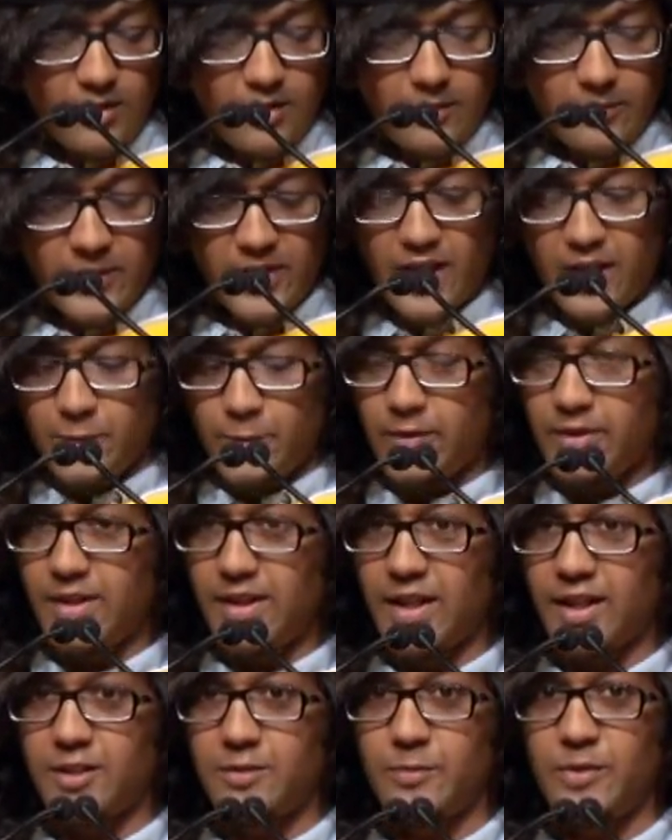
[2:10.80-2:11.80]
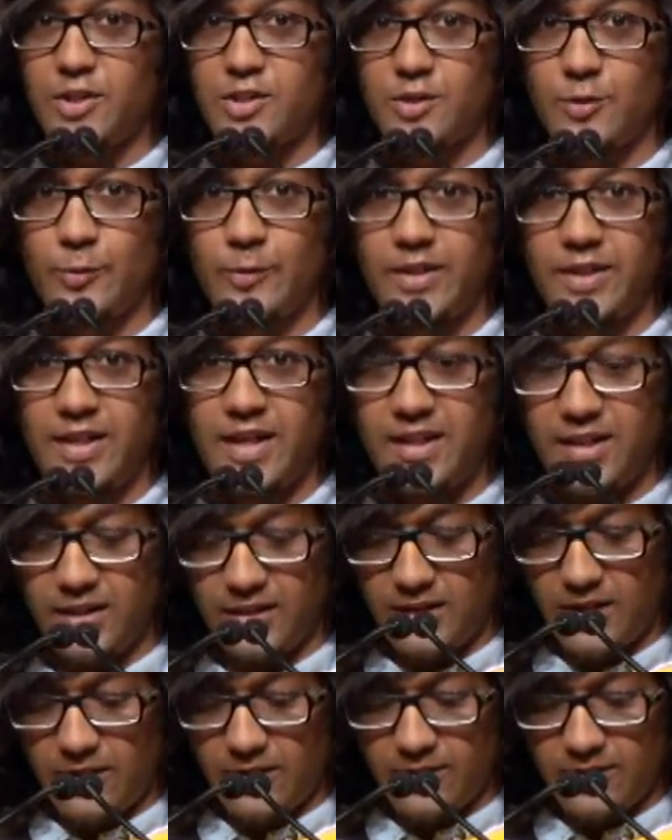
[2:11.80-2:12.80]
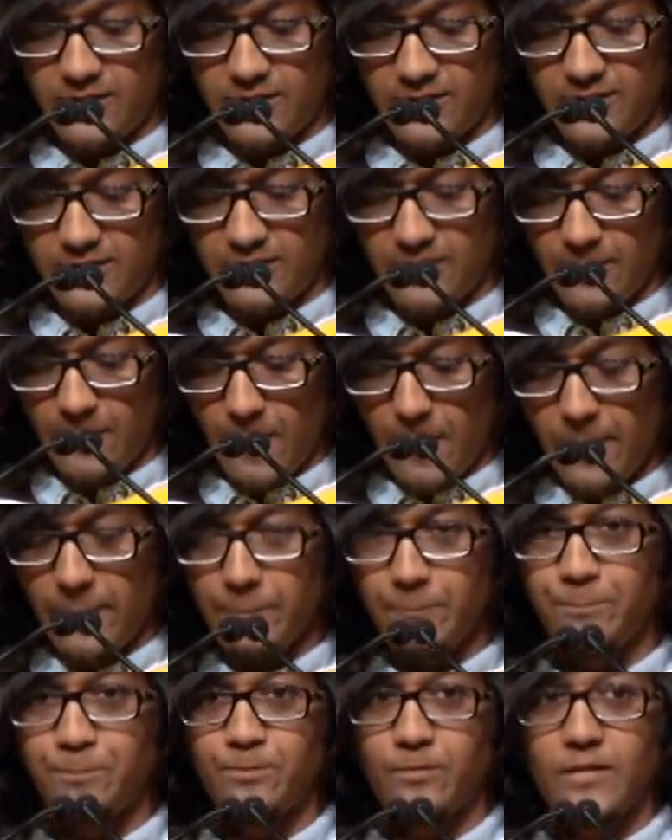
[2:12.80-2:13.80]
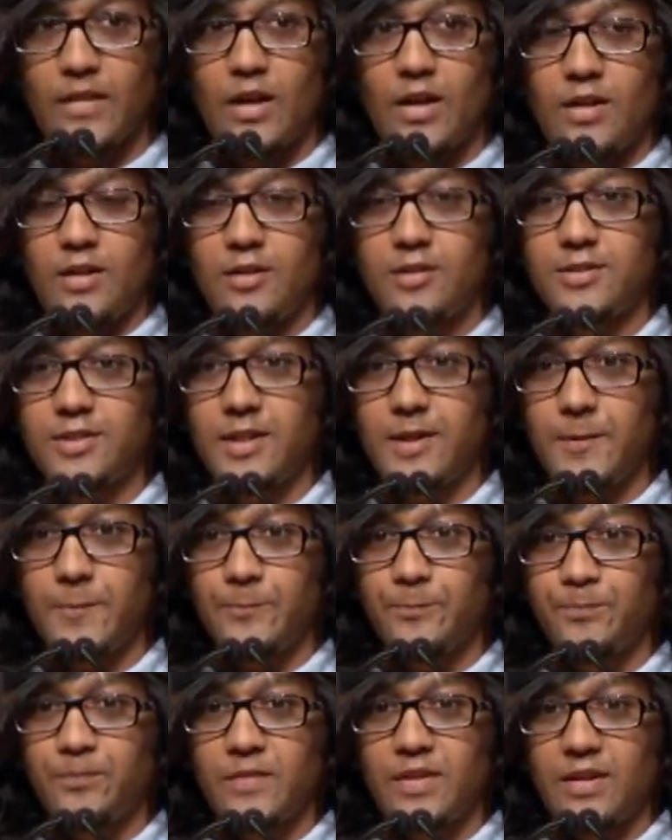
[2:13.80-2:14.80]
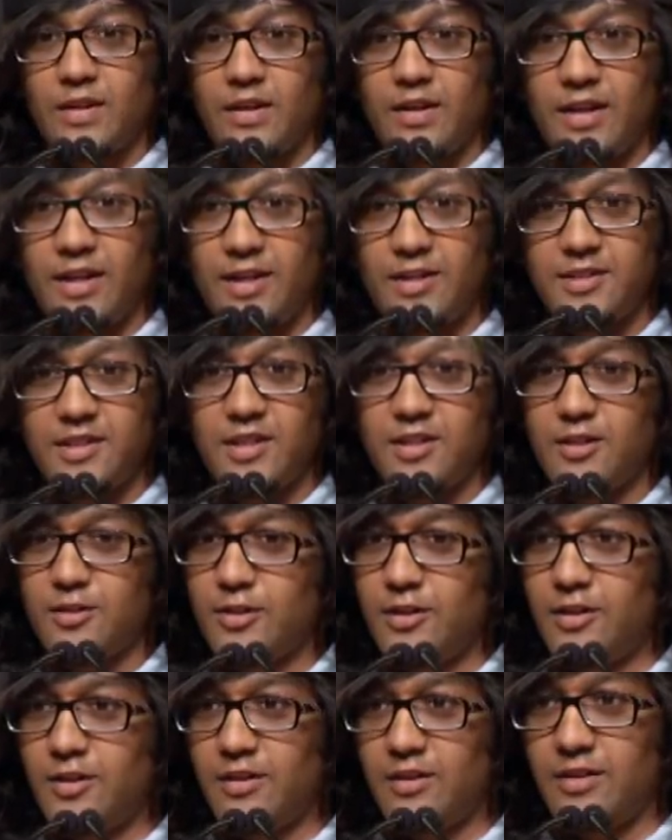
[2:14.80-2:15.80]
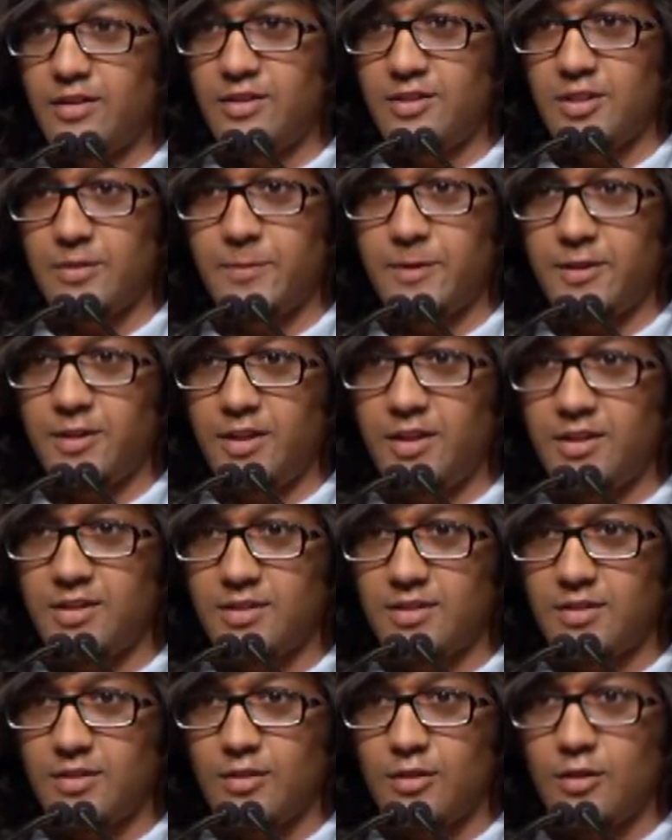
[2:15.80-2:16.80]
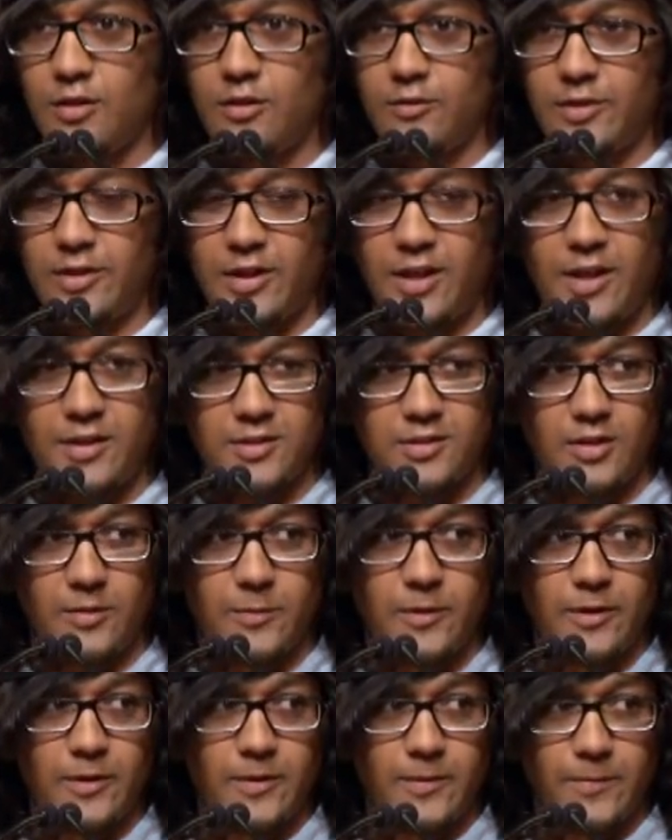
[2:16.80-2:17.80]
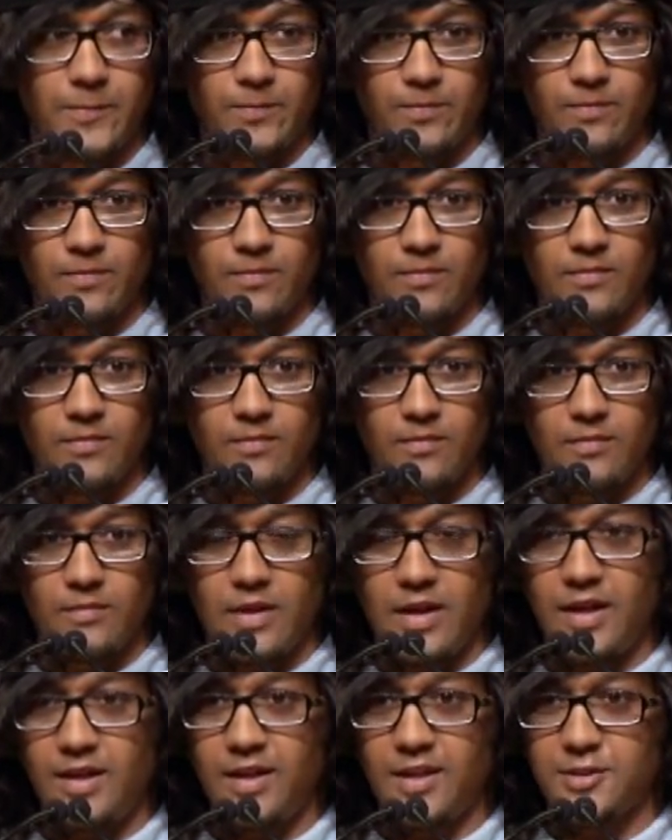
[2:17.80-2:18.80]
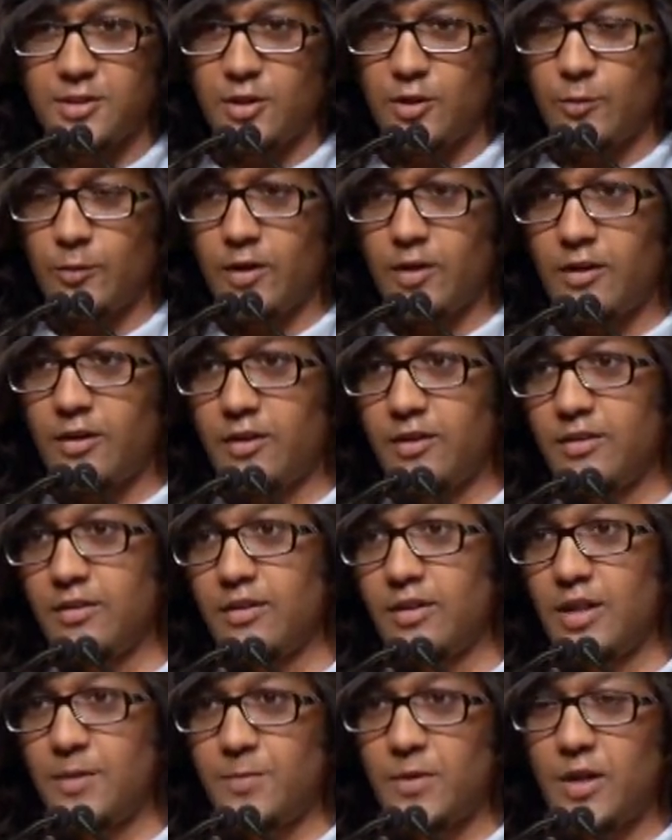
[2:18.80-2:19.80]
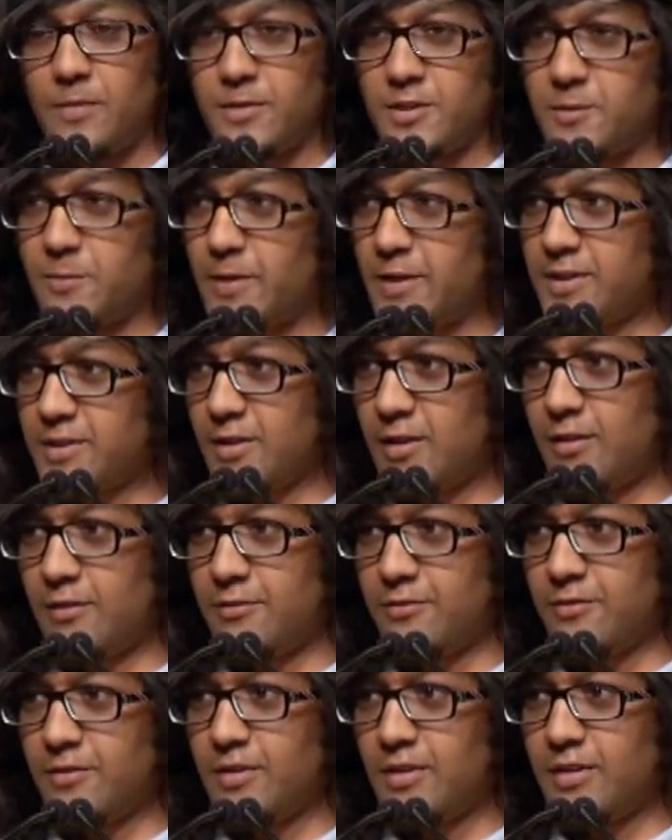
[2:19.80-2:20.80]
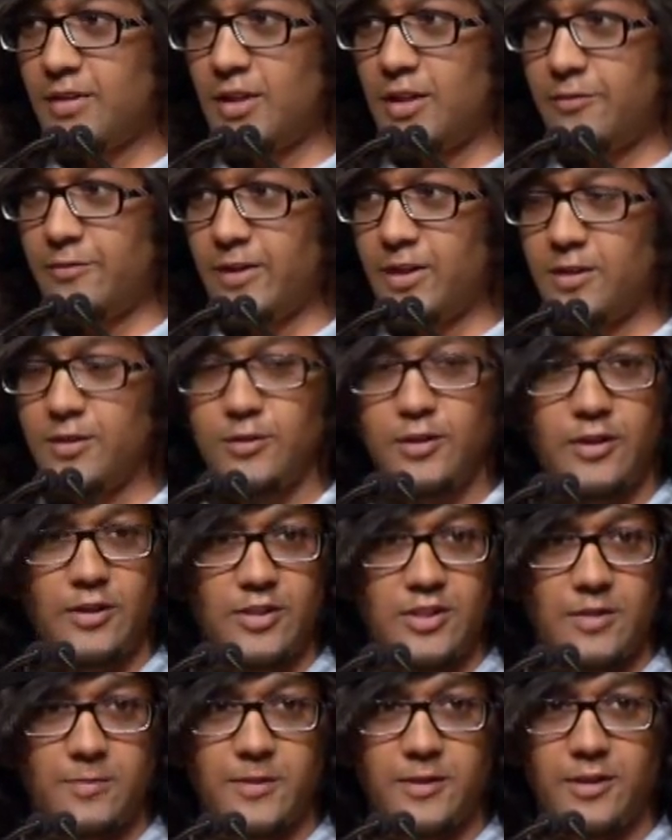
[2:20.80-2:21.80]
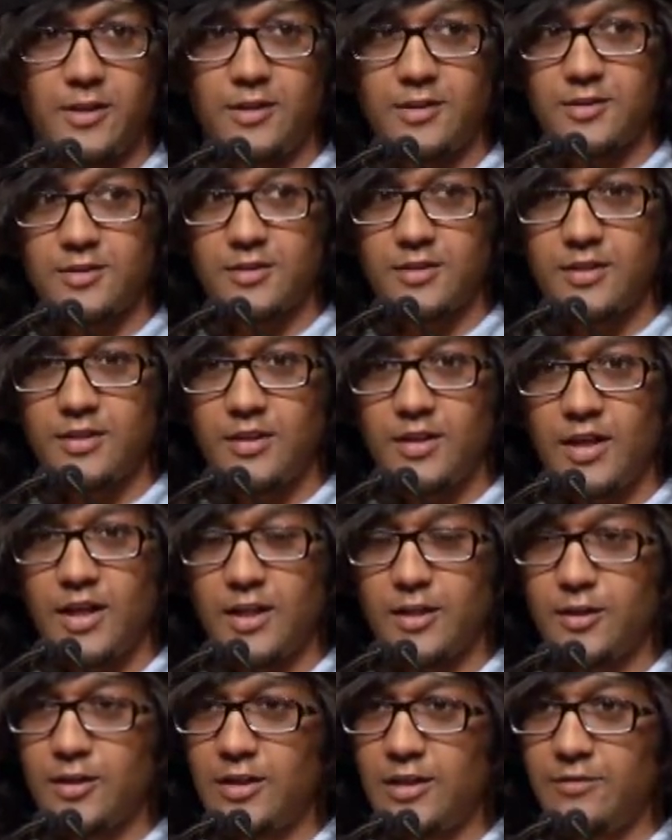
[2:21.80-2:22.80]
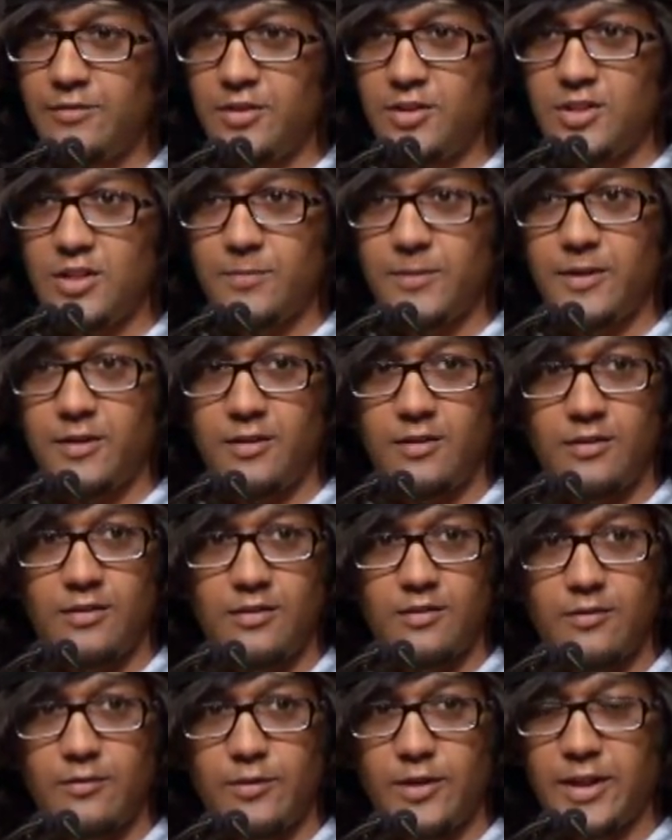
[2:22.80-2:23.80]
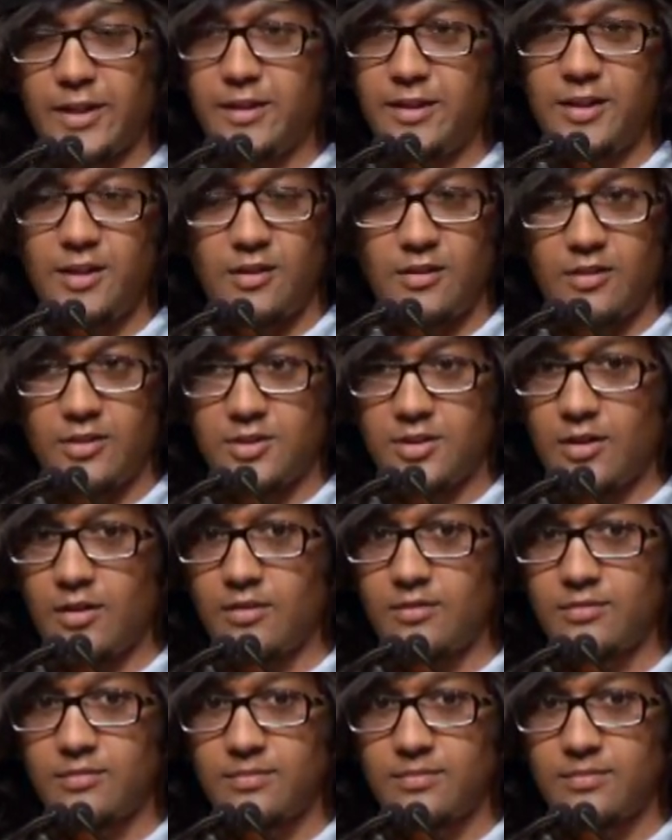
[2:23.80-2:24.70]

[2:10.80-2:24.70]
But I would like to mention one anecdote. You see, I decided to learn Japanese over last summer, and as a reward, I promised myself that if I do learn Japanese, I'll go live in Japan for like a year or so.